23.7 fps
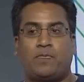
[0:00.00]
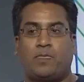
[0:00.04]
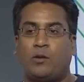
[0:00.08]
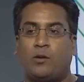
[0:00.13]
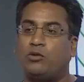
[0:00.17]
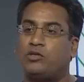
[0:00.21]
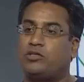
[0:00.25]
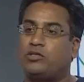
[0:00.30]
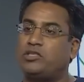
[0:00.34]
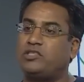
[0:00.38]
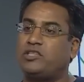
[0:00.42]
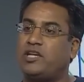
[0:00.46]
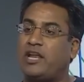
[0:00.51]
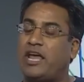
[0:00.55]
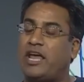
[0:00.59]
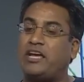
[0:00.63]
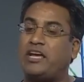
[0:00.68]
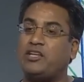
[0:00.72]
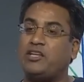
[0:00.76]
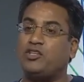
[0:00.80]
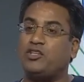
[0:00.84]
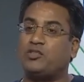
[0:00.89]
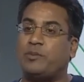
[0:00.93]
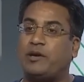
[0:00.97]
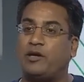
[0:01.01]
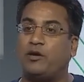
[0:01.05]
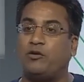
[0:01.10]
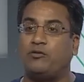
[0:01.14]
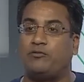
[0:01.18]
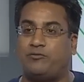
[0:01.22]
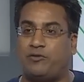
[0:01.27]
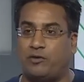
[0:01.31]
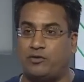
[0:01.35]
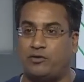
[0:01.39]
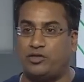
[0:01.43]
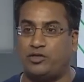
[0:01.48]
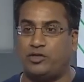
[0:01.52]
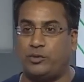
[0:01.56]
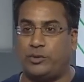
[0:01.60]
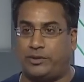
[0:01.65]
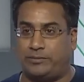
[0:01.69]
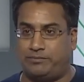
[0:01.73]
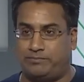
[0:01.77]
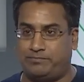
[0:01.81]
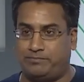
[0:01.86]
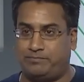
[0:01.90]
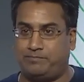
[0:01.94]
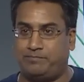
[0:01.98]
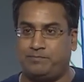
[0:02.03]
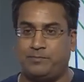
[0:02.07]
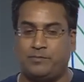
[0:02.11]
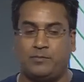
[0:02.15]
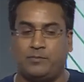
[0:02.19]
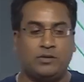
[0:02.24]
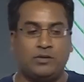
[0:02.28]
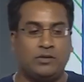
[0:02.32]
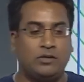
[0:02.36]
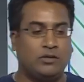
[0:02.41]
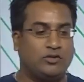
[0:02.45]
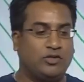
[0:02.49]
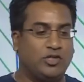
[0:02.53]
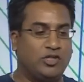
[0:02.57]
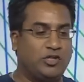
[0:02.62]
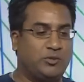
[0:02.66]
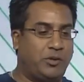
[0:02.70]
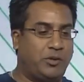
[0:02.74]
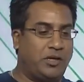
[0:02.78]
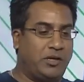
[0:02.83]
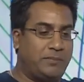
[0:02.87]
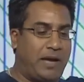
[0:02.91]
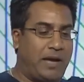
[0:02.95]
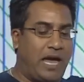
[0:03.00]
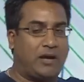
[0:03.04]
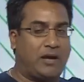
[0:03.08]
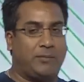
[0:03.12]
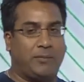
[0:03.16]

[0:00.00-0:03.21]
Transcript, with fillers: Well, it turns out I can use my own phone to do it. So let's bring back